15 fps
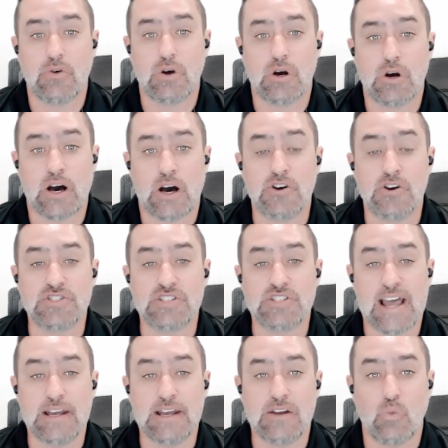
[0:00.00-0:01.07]

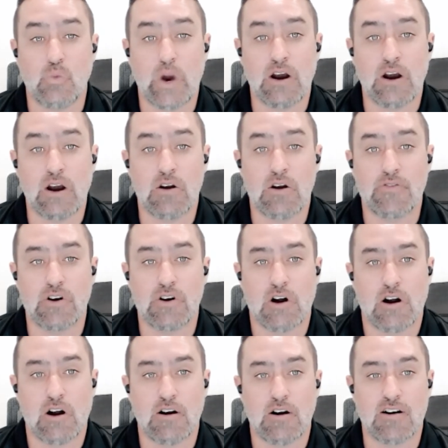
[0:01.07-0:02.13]
understanding where there
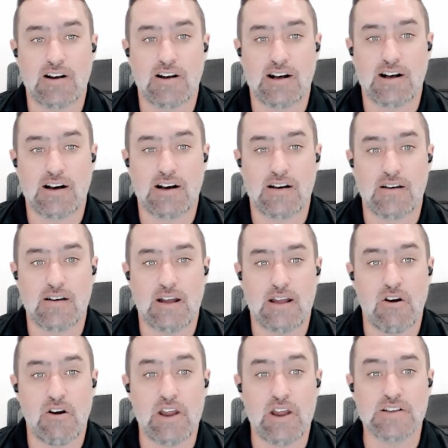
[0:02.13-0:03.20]
are
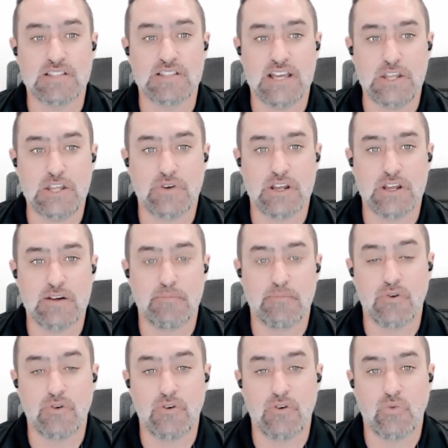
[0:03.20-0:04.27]
areas that you can
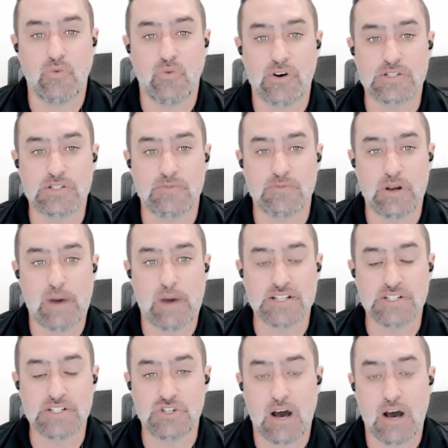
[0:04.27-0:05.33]
improve, whether it's
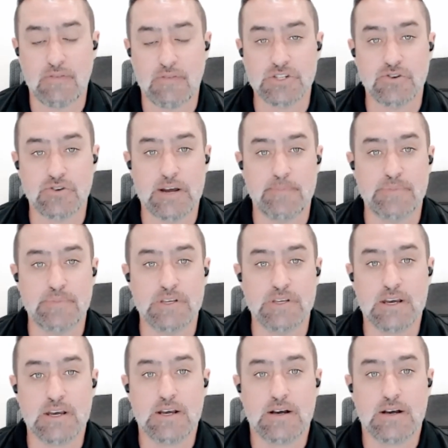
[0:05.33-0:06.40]
minimizing JavaScript.
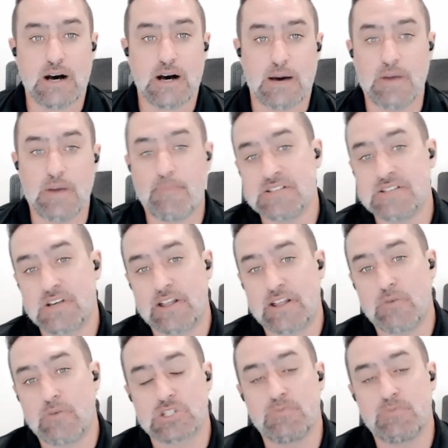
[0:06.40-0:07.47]
It basically
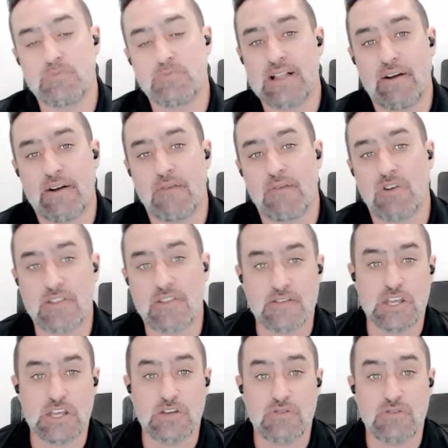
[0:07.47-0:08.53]
will spell out everything
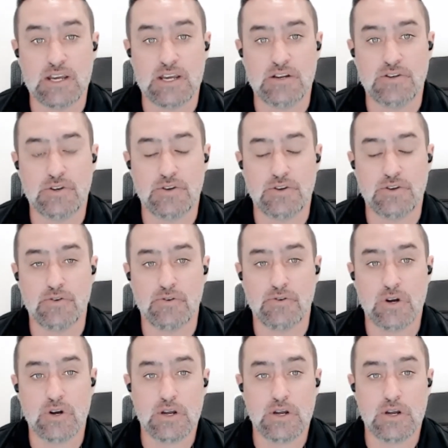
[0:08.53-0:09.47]
that you need to